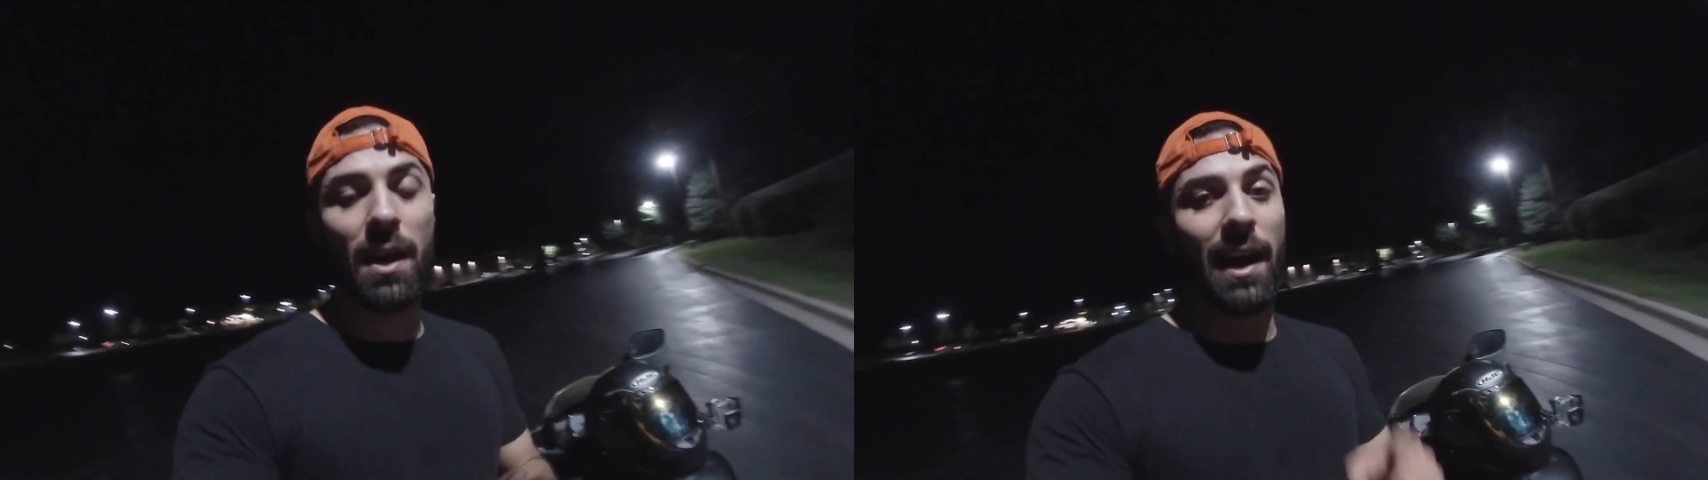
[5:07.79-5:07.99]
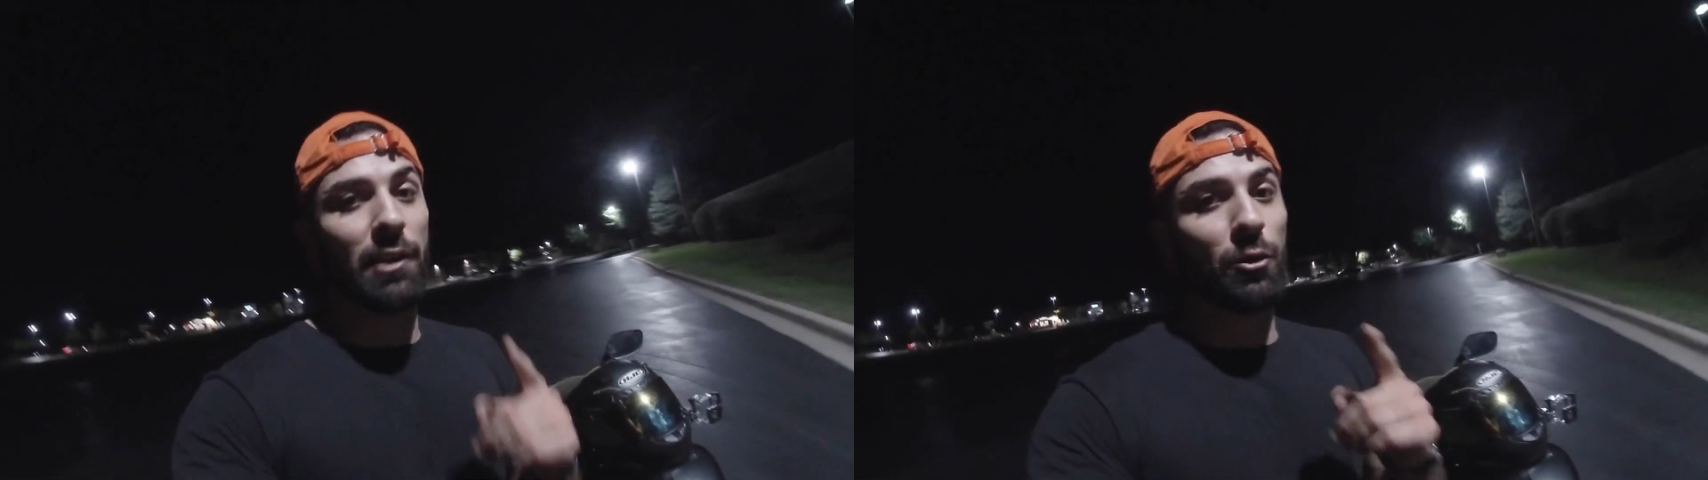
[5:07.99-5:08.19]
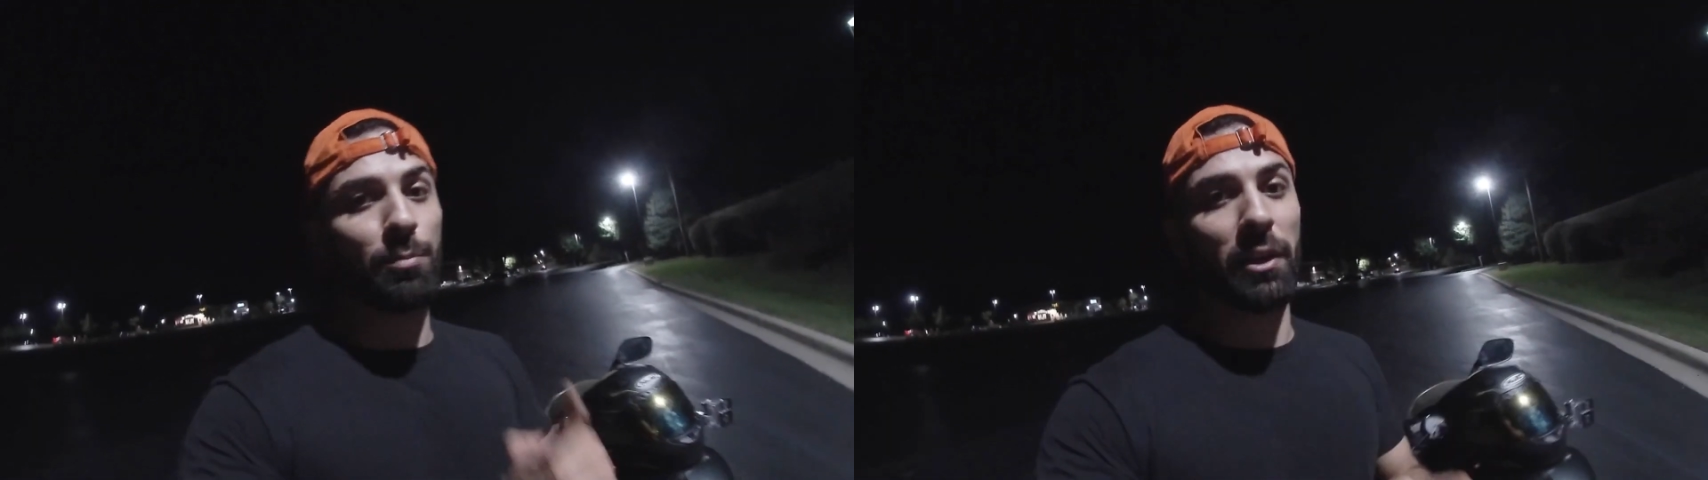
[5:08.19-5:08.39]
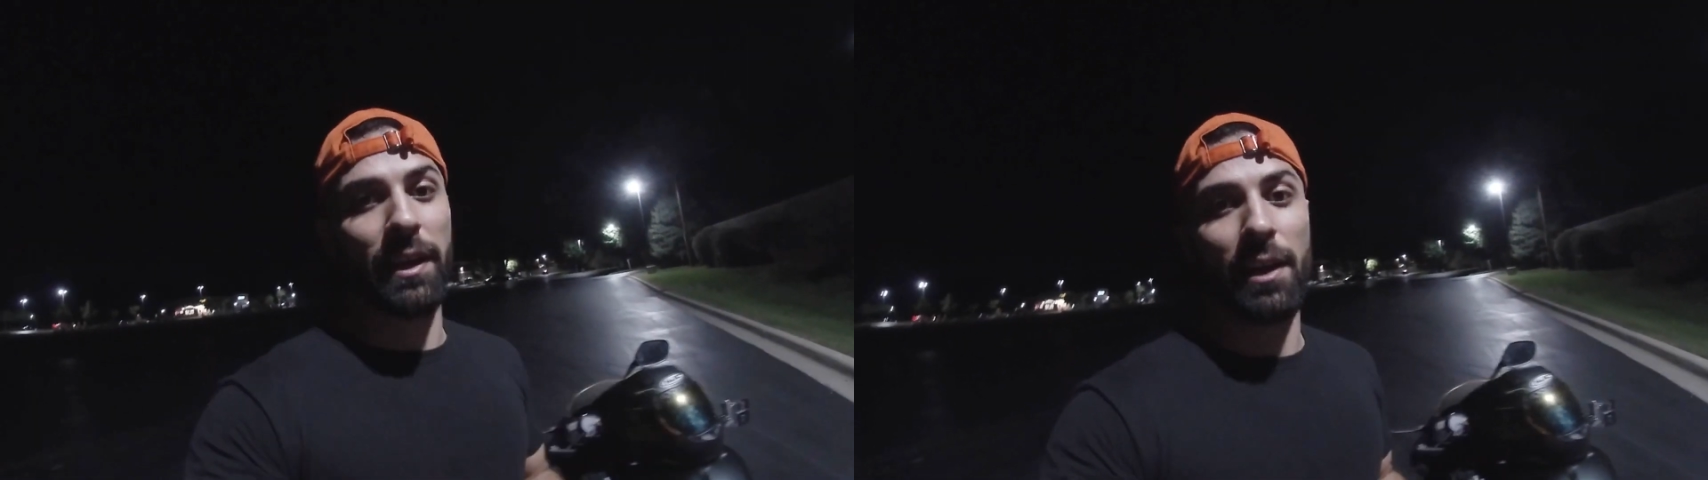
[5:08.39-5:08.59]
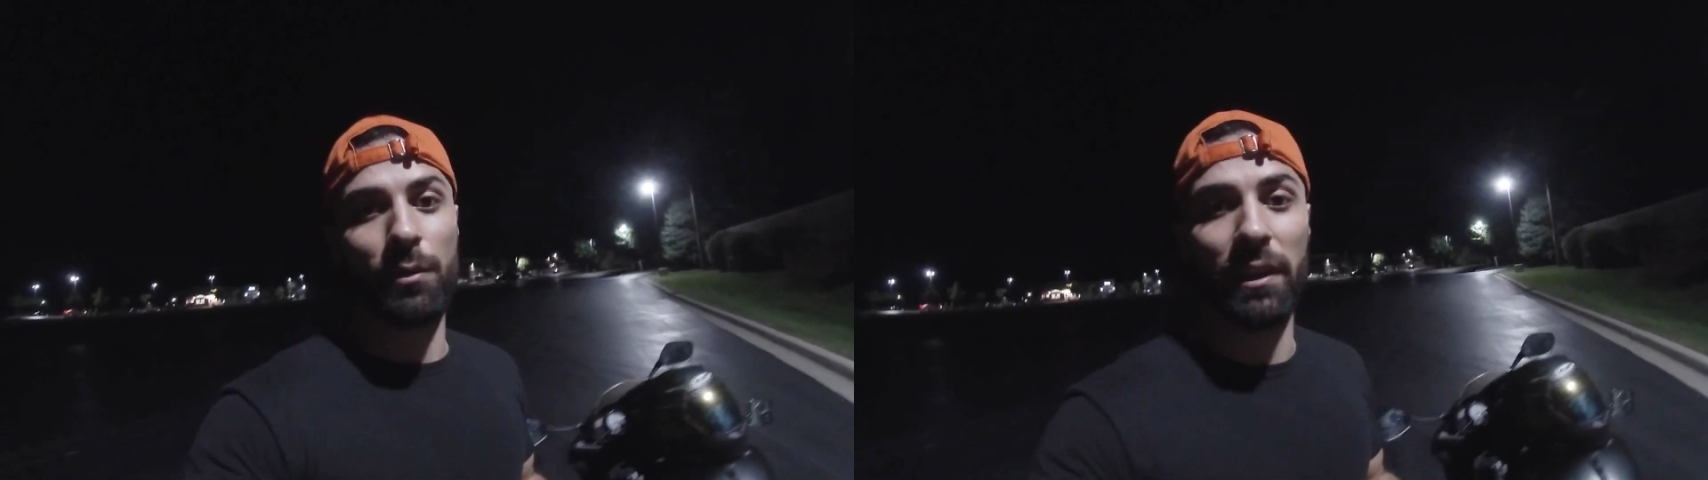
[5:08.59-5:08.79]
I do
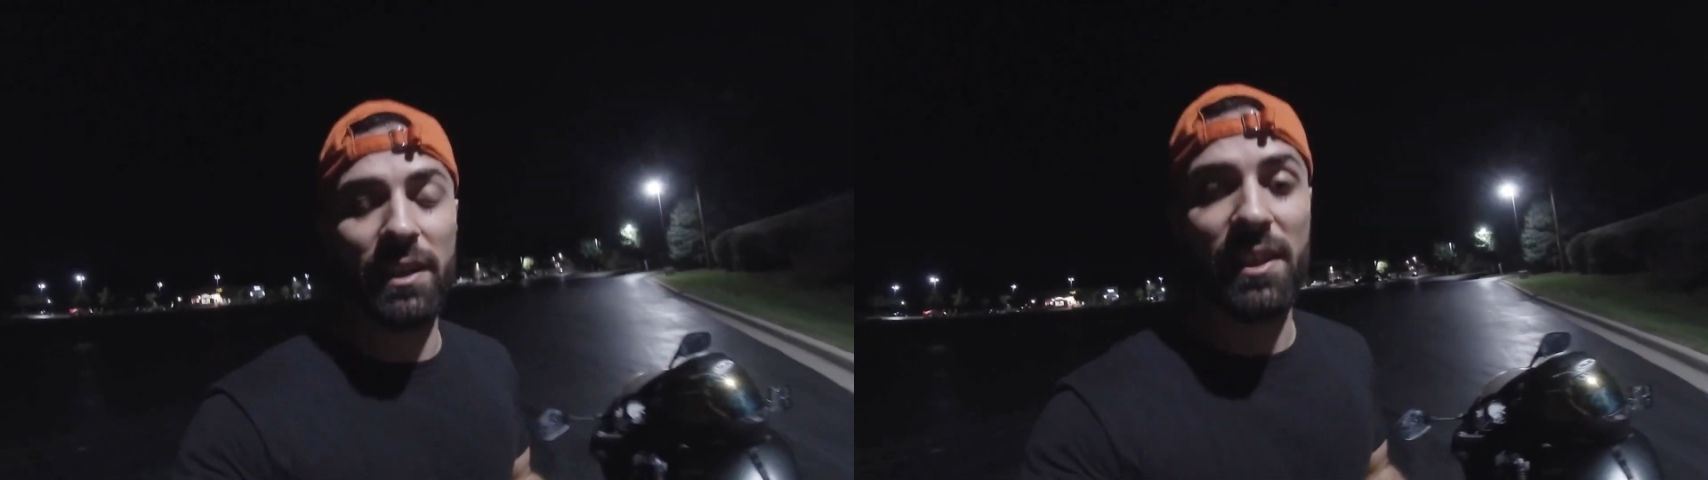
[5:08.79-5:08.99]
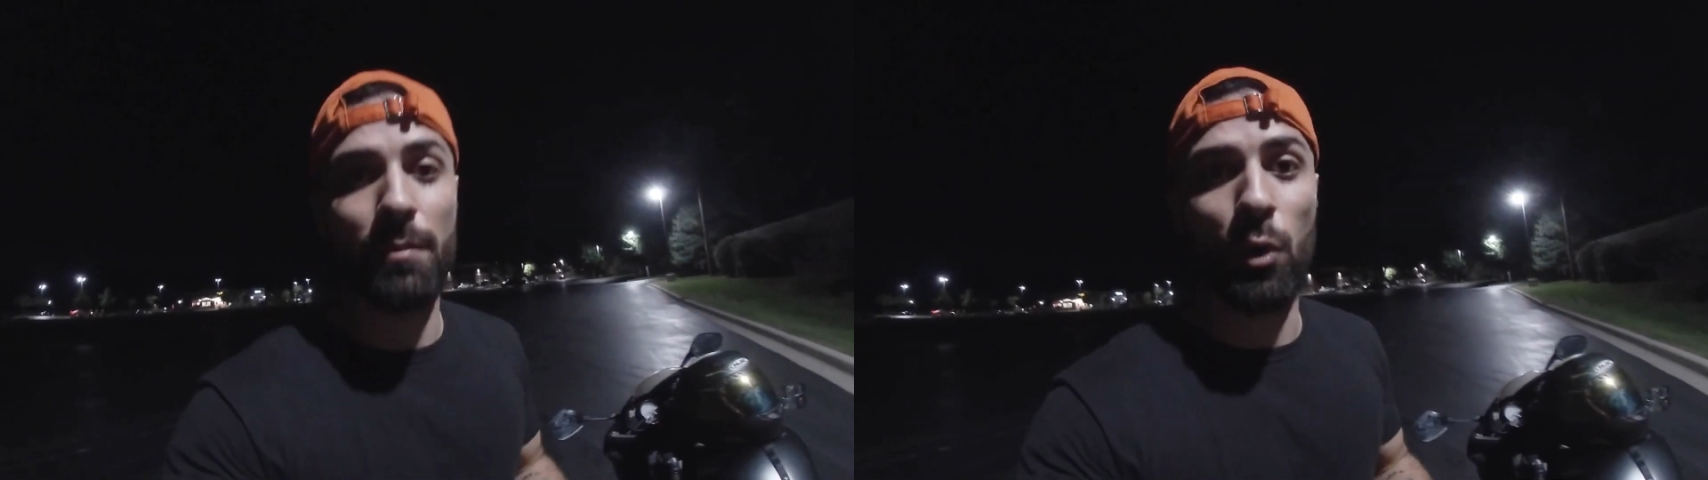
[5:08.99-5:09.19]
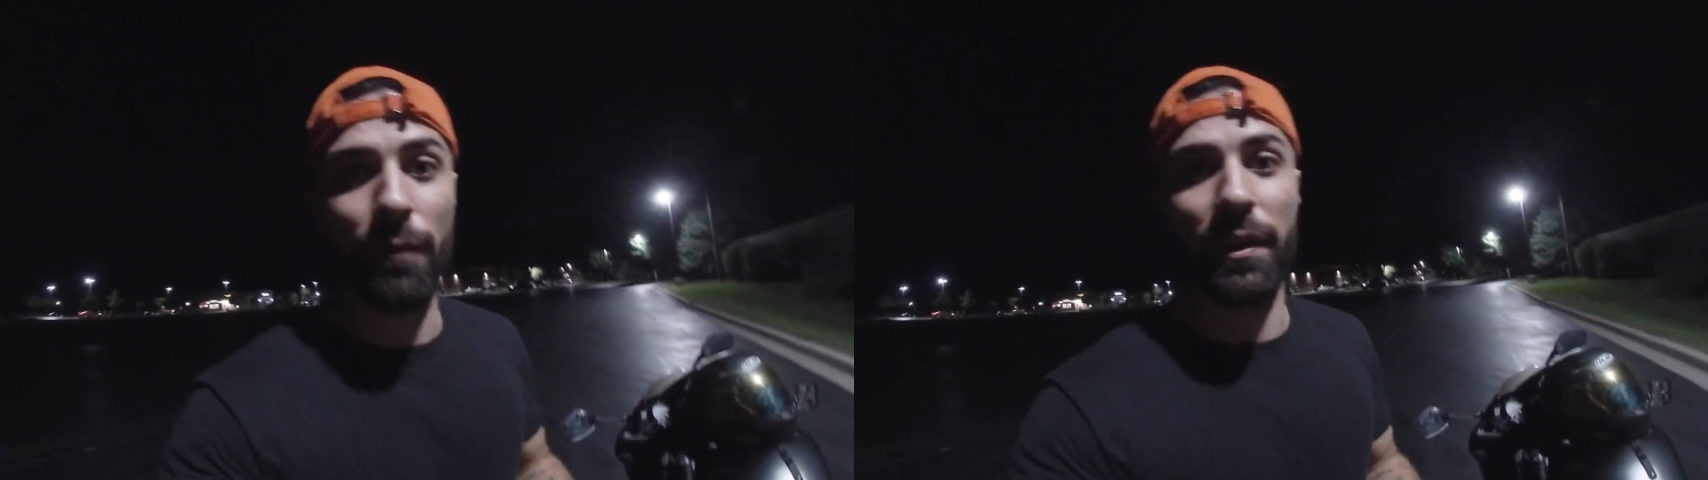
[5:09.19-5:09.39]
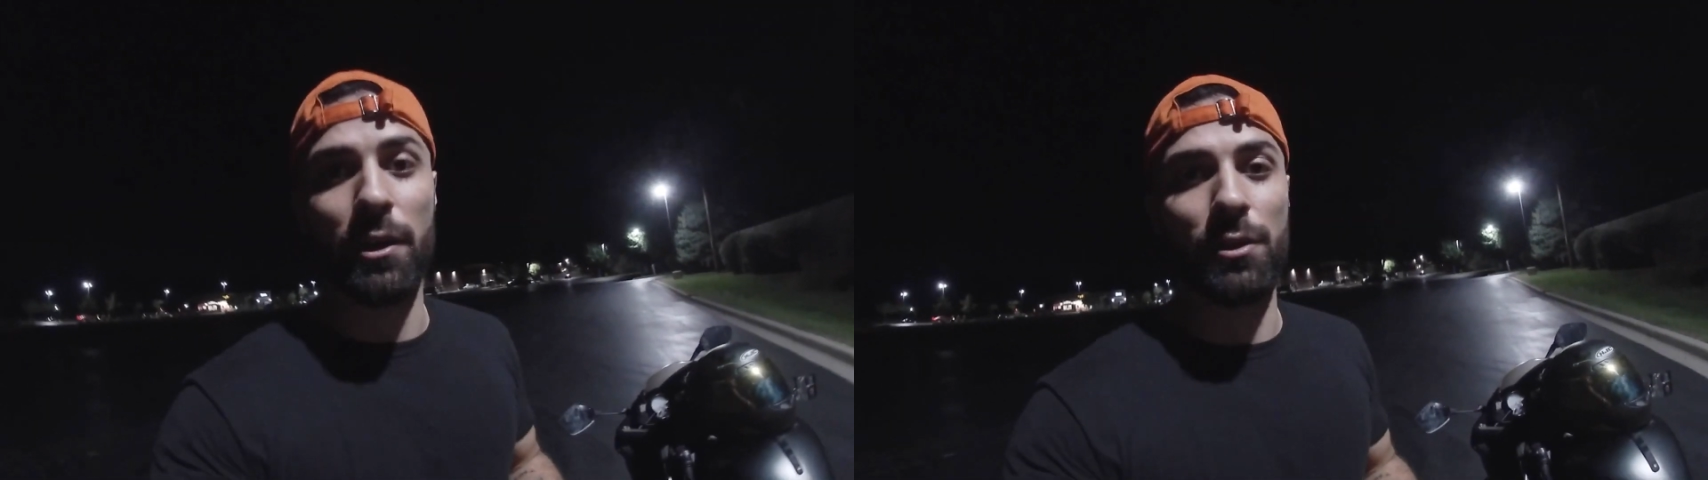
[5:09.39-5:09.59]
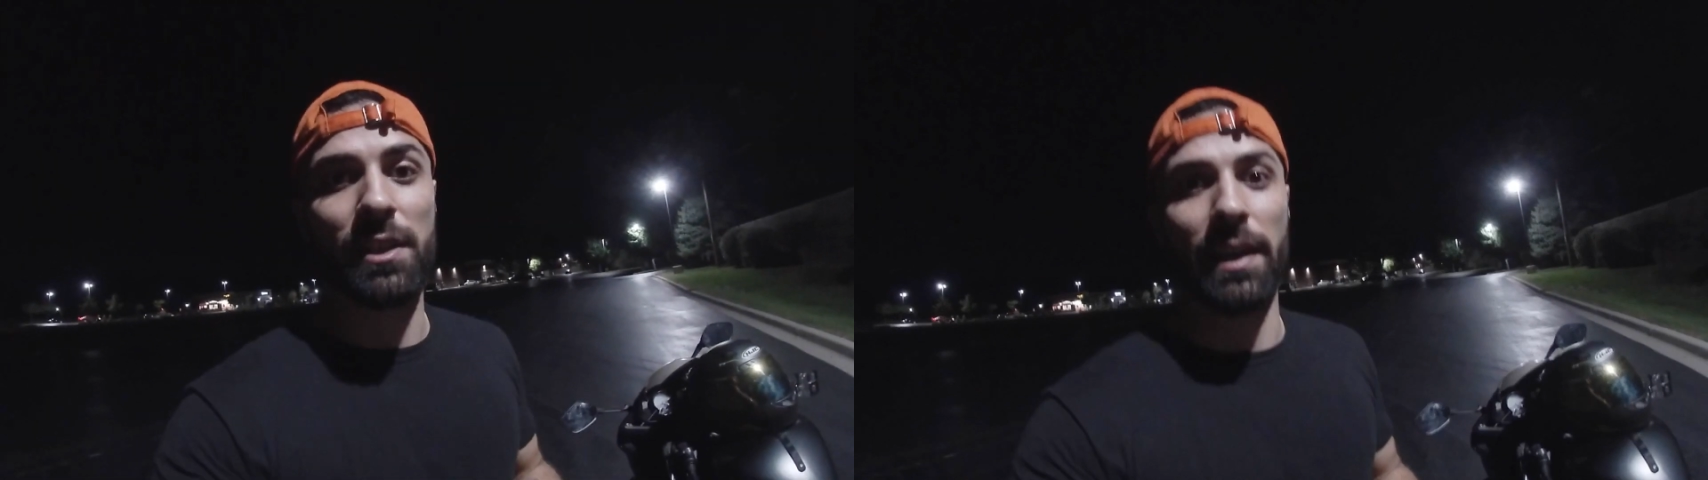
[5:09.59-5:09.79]
plan on releasing more
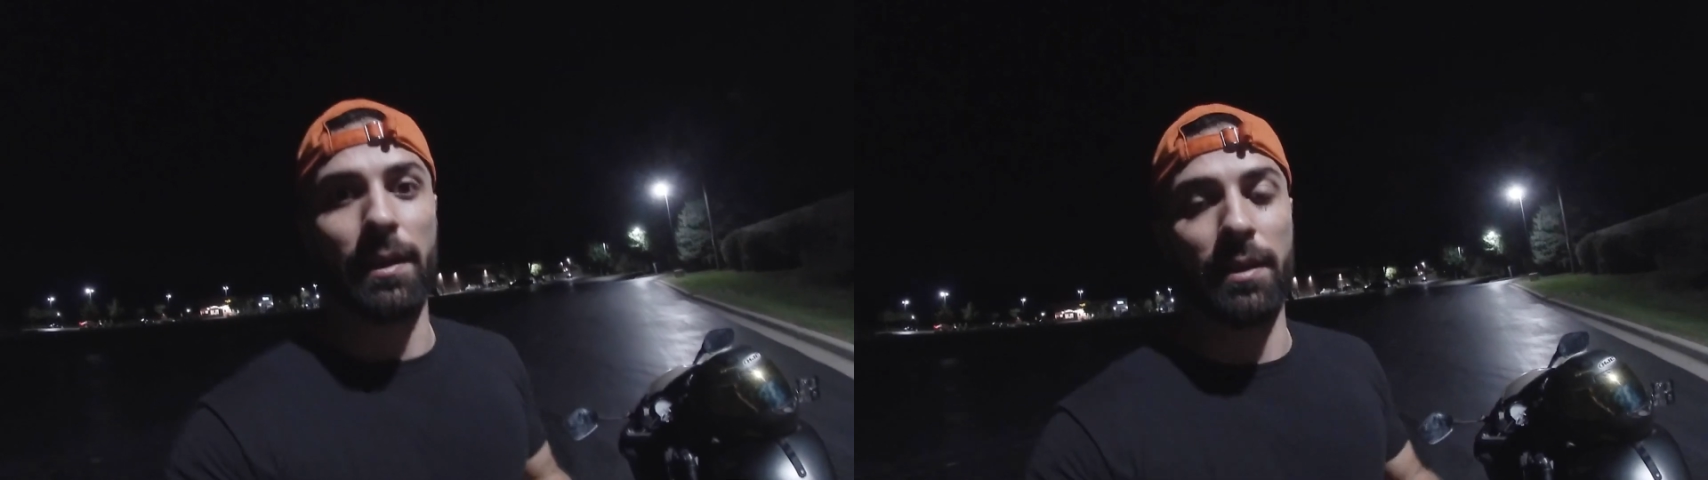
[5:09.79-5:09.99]
videos like